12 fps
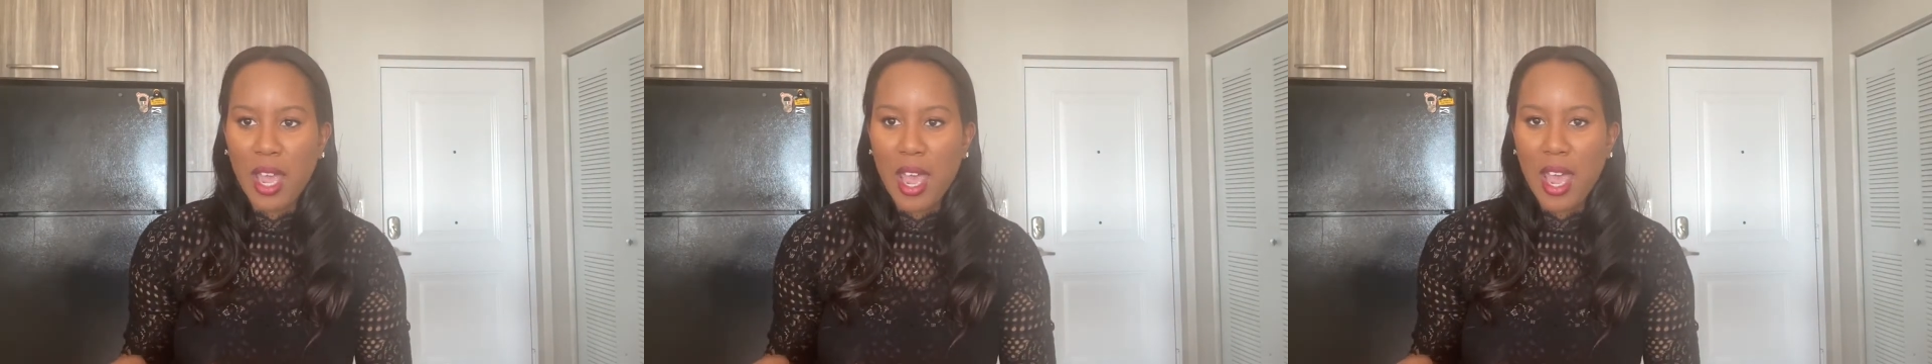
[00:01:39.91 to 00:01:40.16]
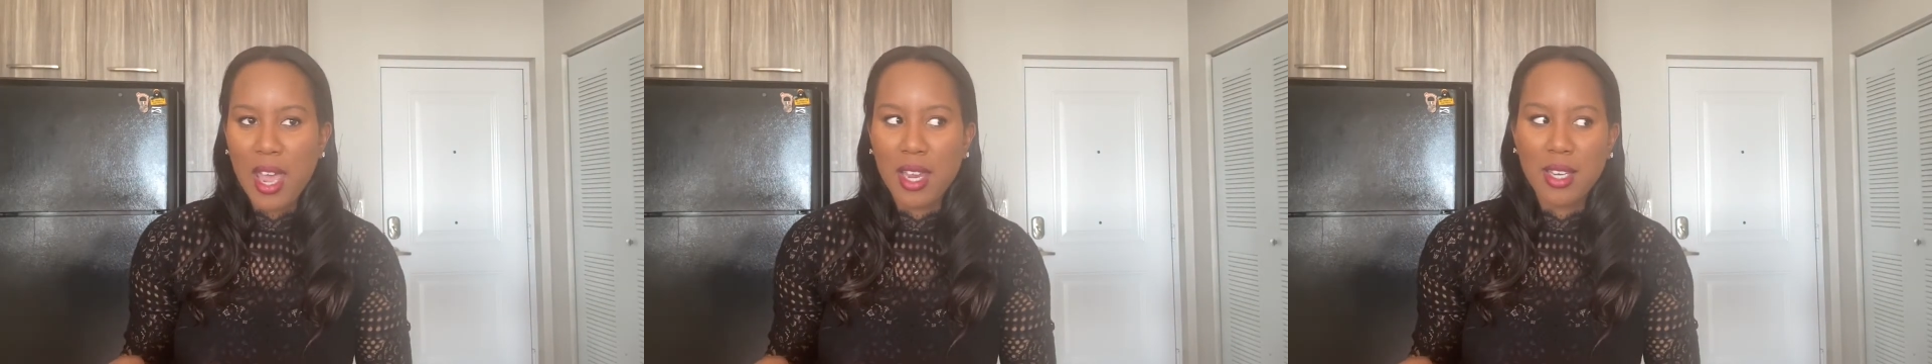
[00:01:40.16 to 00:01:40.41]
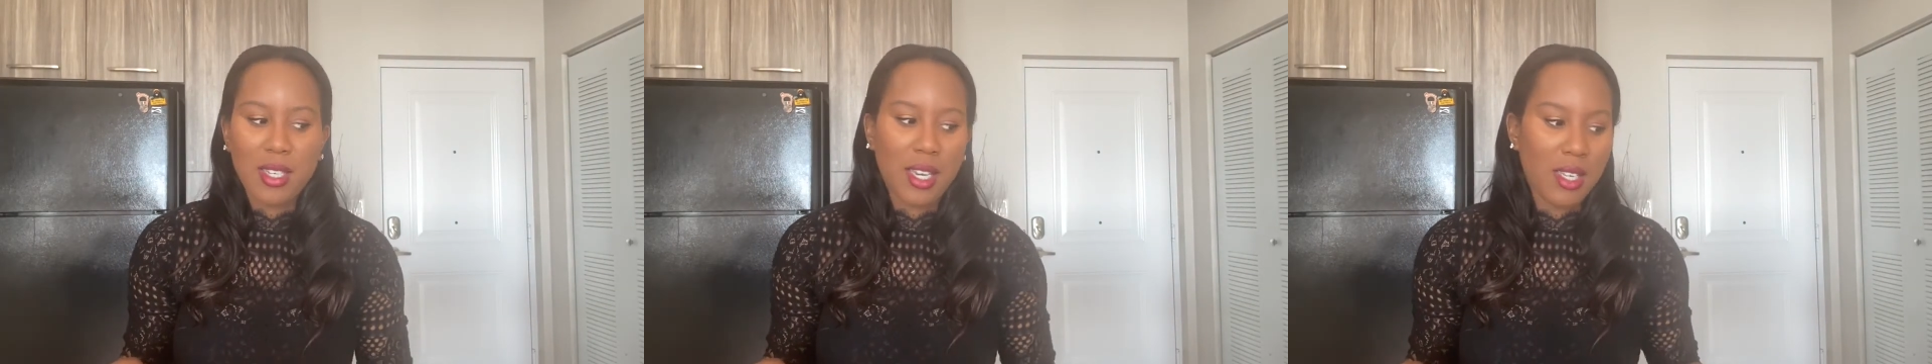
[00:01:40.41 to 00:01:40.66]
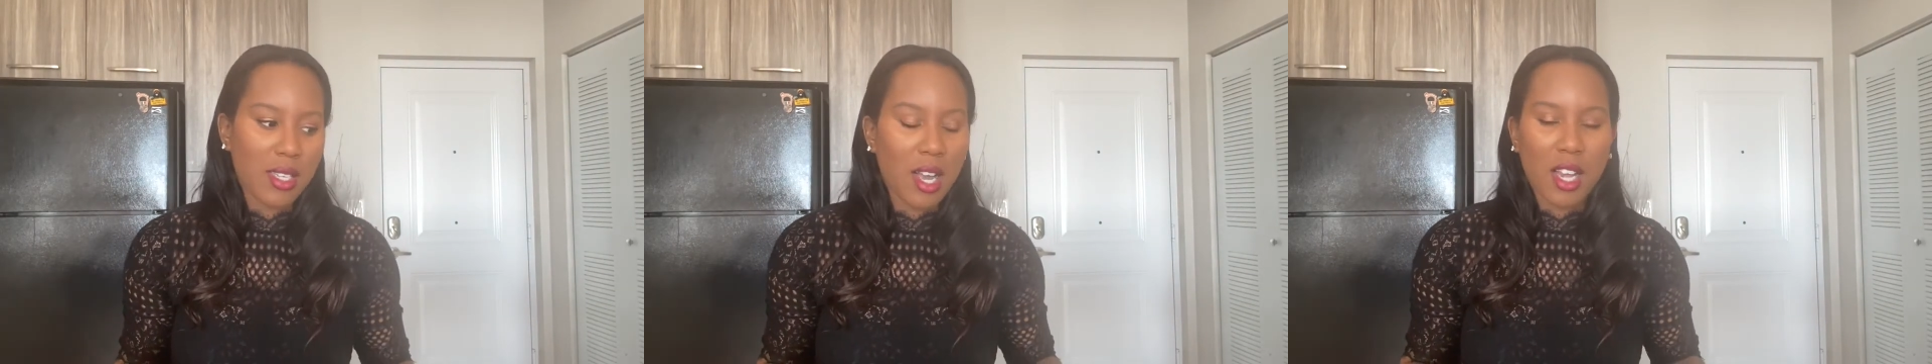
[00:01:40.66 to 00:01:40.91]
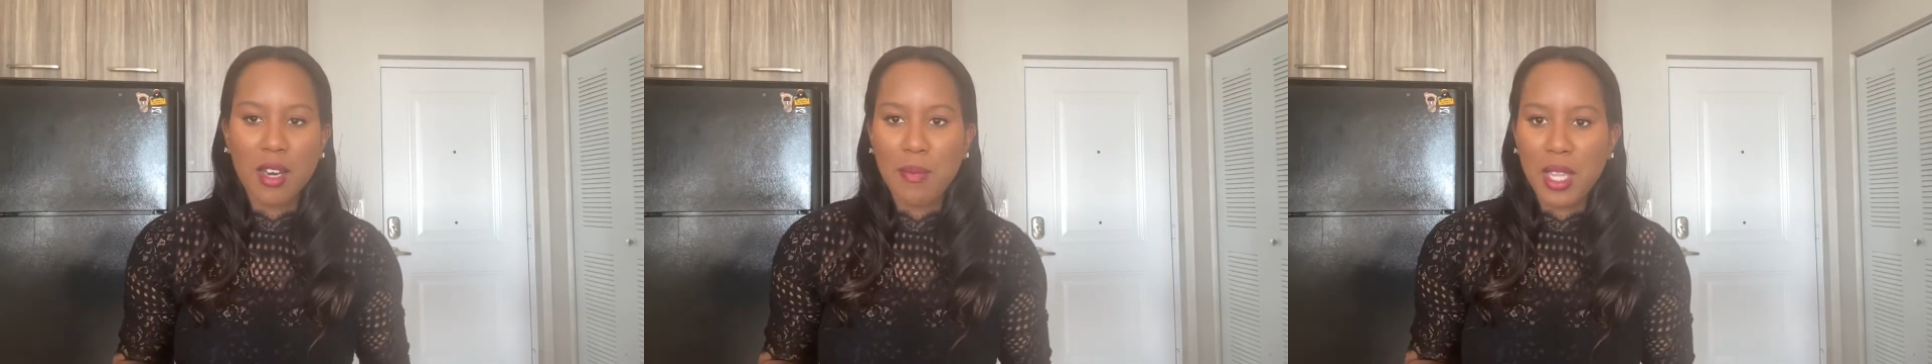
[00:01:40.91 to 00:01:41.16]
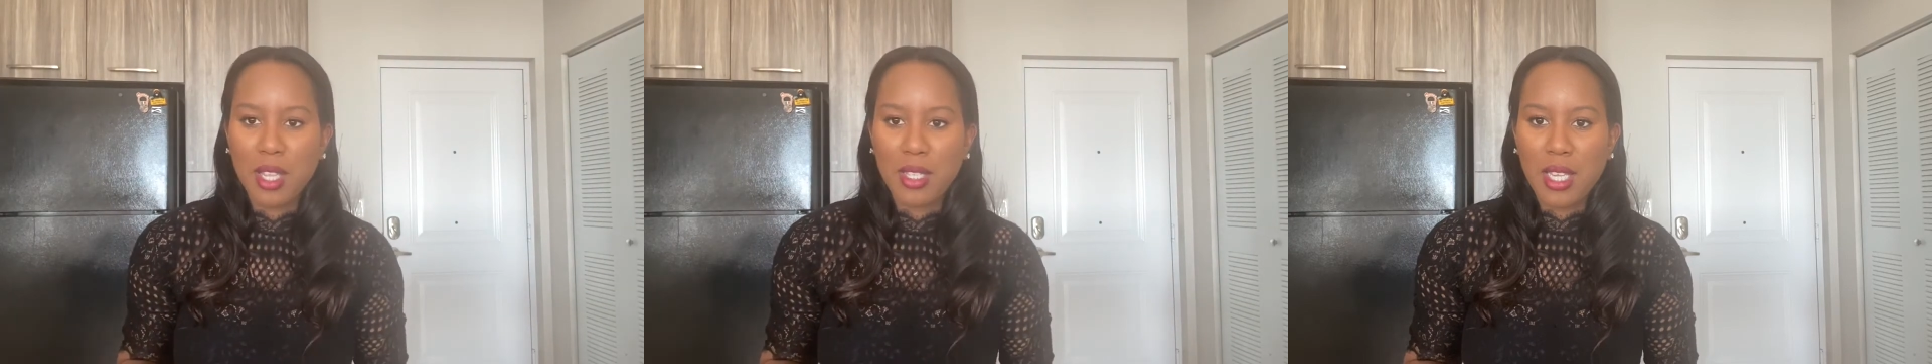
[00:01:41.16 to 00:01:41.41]
and he's not gonna be
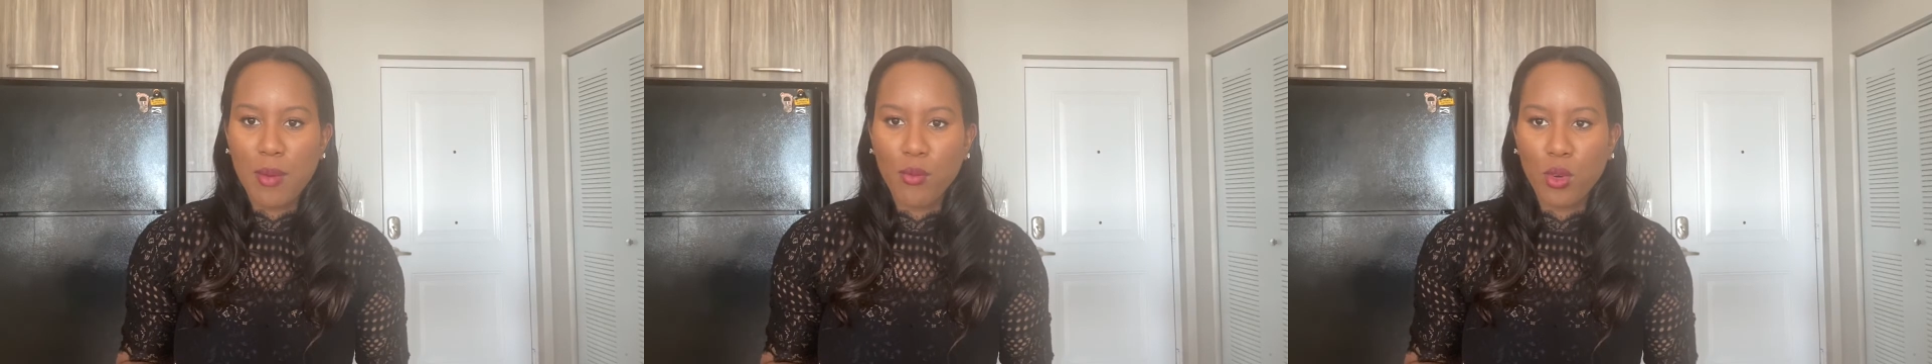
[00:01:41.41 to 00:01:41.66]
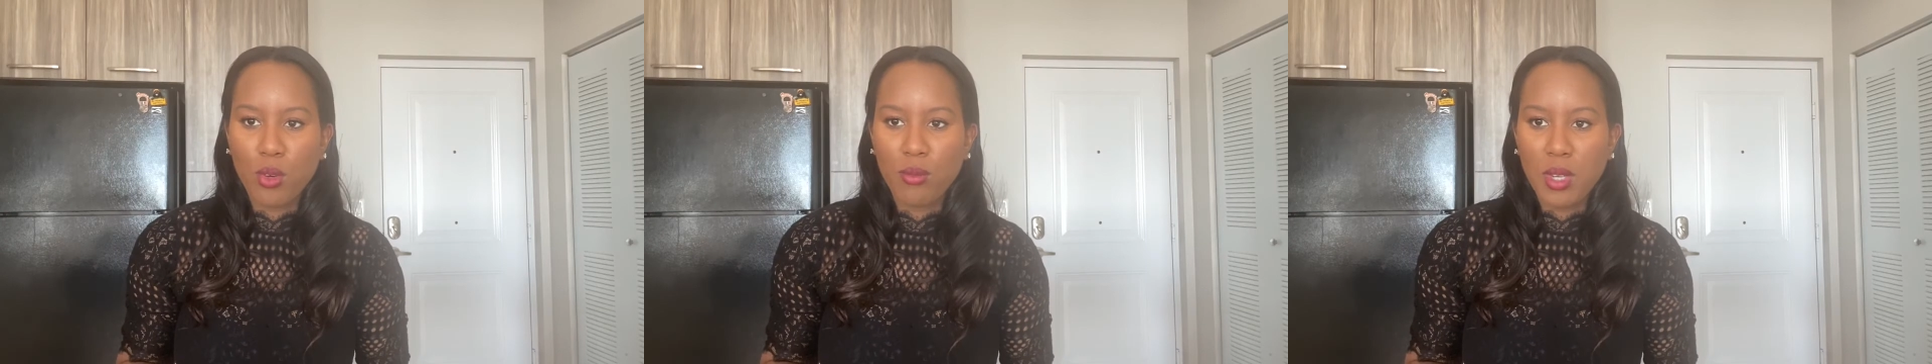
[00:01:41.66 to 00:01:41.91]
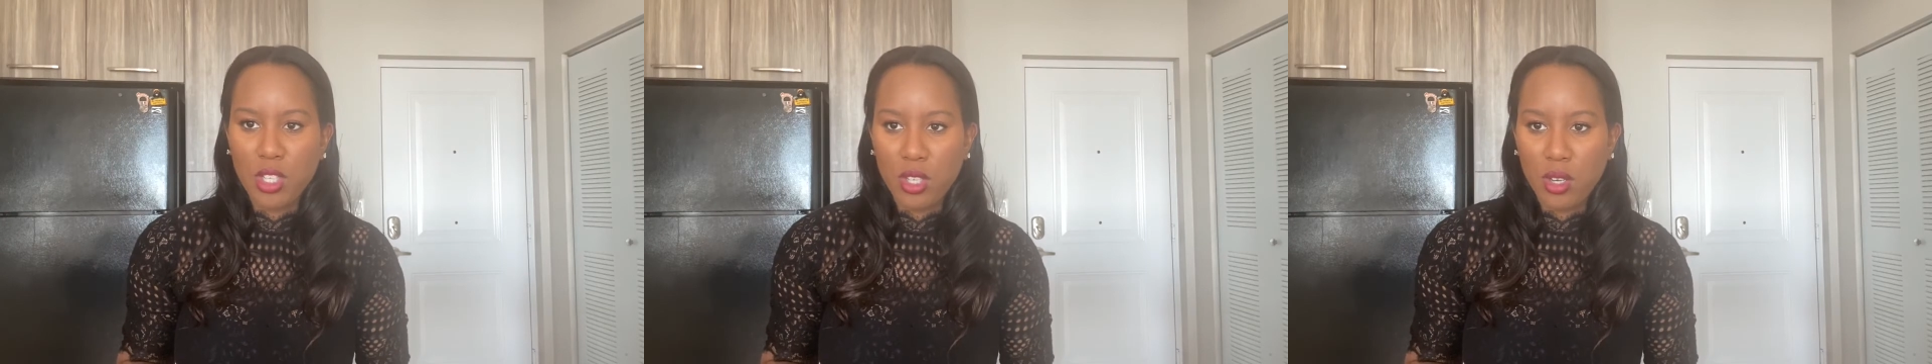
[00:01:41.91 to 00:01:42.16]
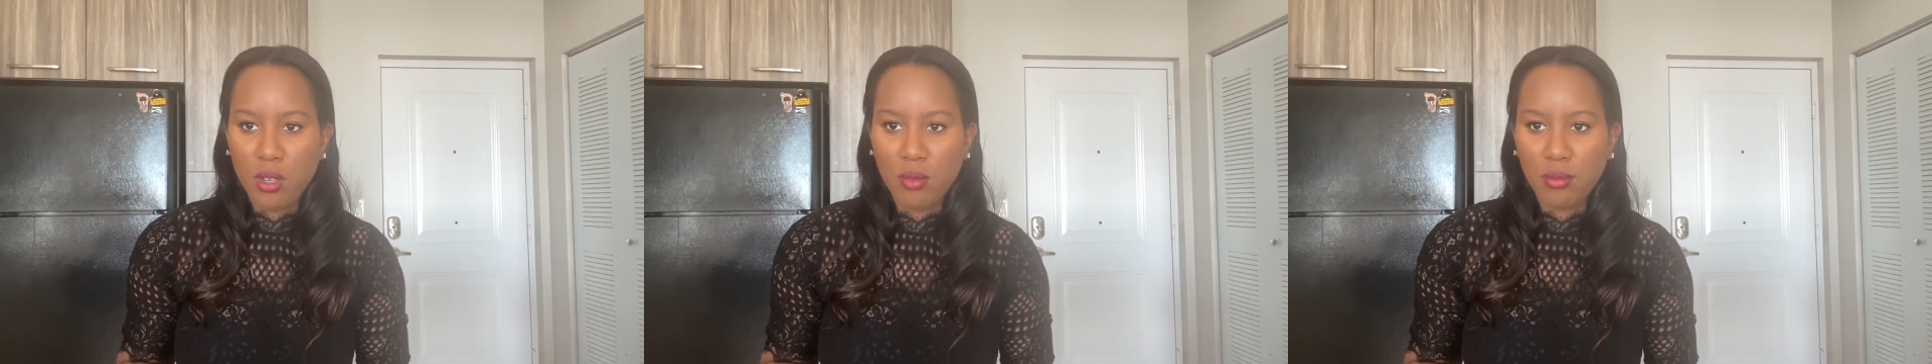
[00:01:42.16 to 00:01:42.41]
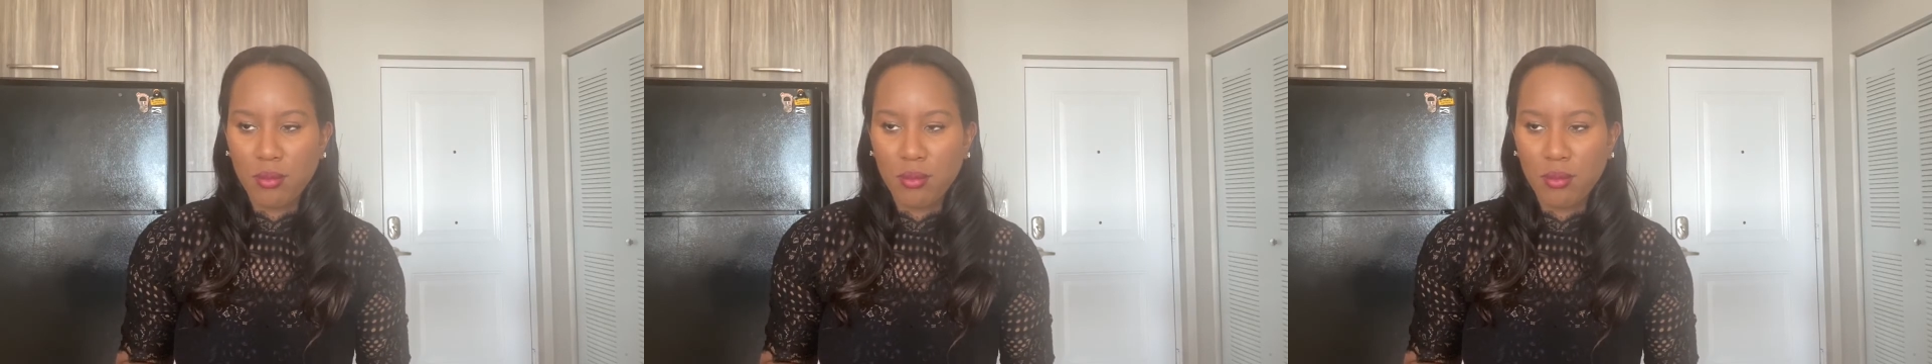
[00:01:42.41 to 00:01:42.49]
in the same room as you,